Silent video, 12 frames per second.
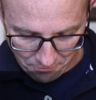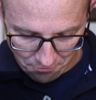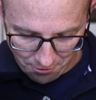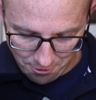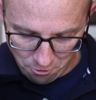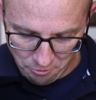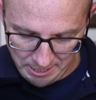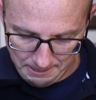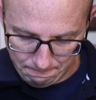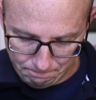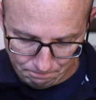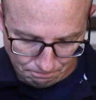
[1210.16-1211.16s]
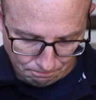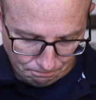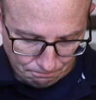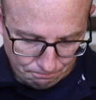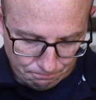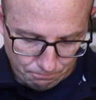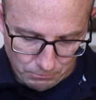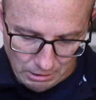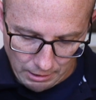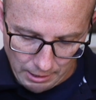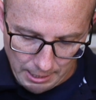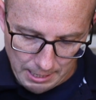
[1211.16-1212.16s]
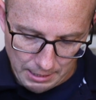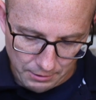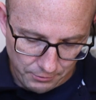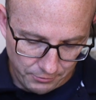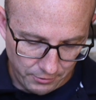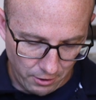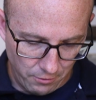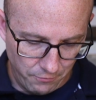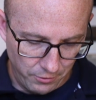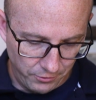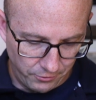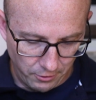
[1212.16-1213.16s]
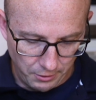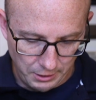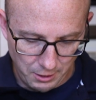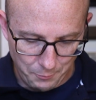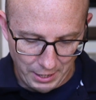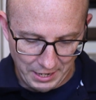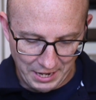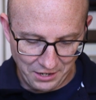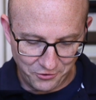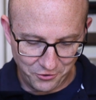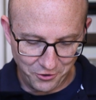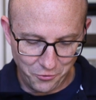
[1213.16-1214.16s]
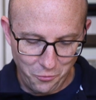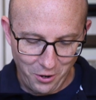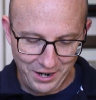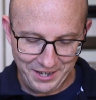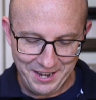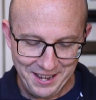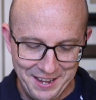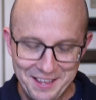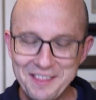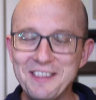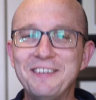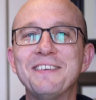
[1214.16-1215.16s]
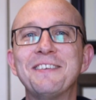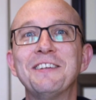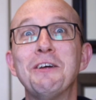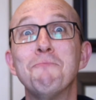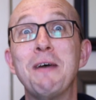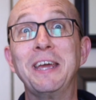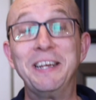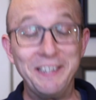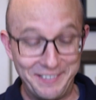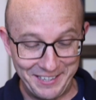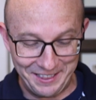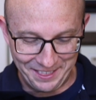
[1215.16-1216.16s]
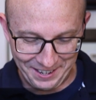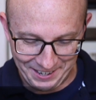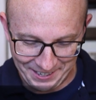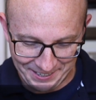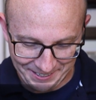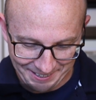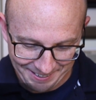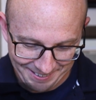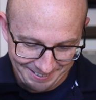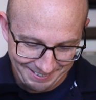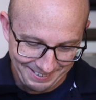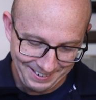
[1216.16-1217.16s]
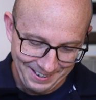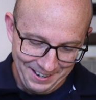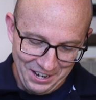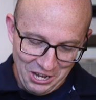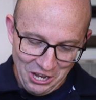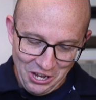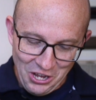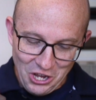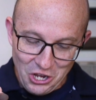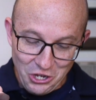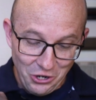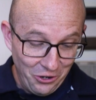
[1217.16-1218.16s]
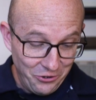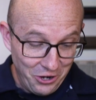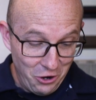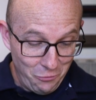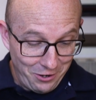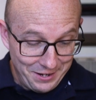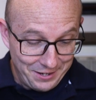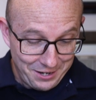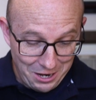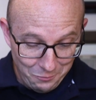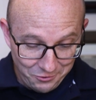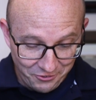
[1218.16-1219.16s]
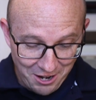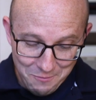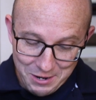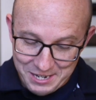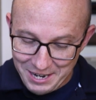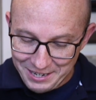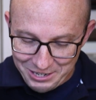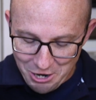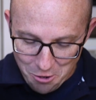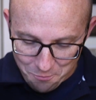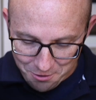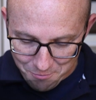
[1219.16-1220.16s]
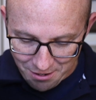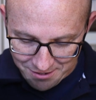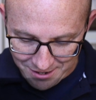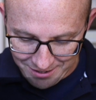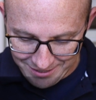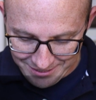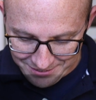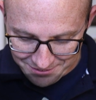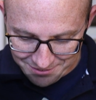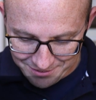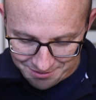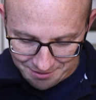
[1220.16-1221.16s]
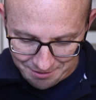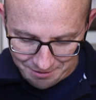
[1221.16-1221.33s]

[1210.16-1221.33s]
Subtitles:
and following. So verse 30, the man answered, "Why, this is an amazing thing. You don't know where he comes from, and yet he opened my eyes.